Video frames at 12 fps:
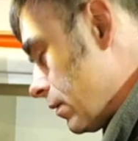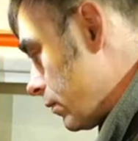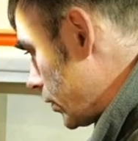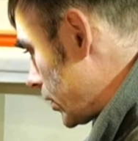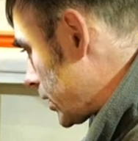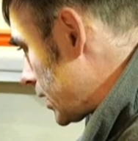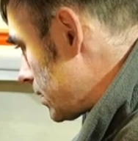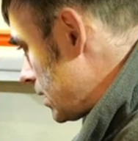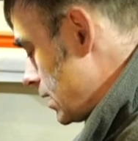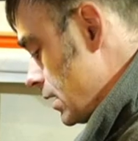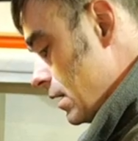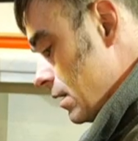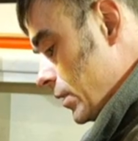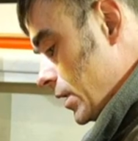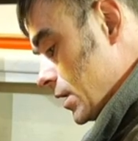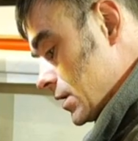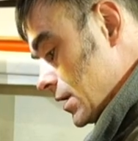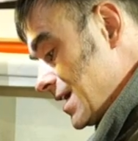working
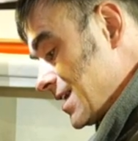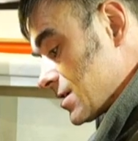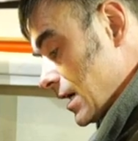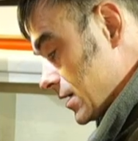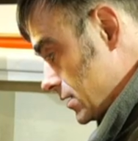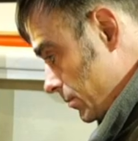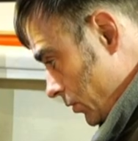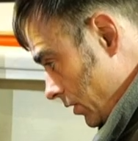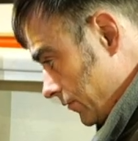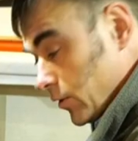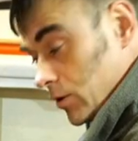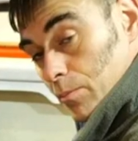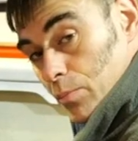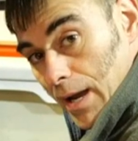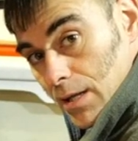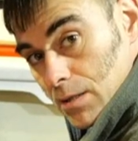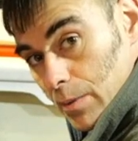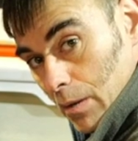because you need to actually put your foot on the
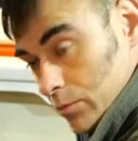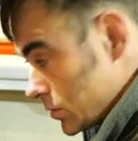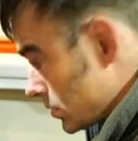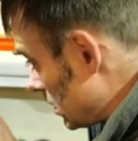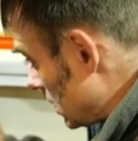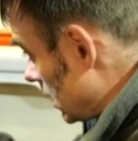brake to be able to